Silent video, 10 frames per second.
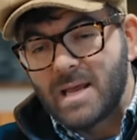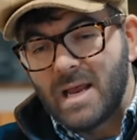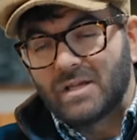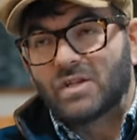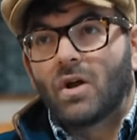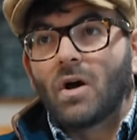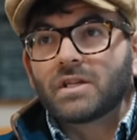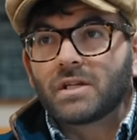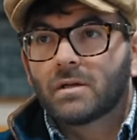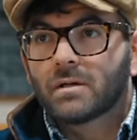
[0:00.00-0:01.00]
it's
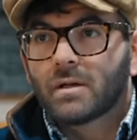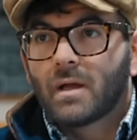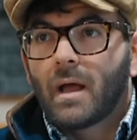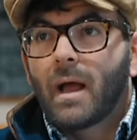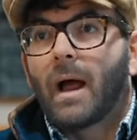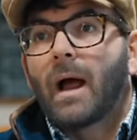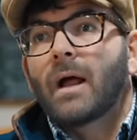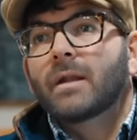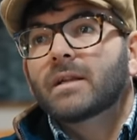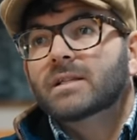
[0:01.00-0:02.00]
nicer
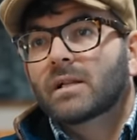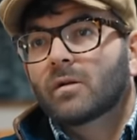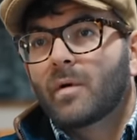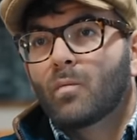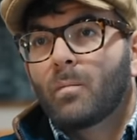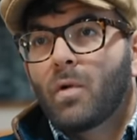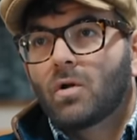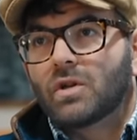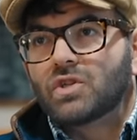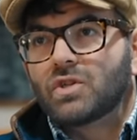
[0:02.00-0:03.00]
and it's a little bit more
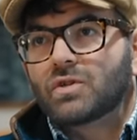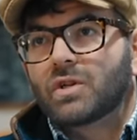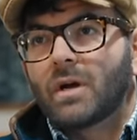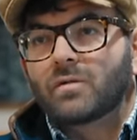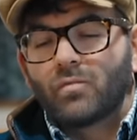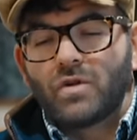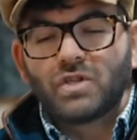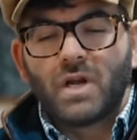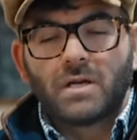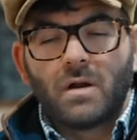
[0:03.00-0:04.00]
polished. You start to
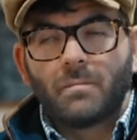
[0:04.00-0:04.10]
appreciate,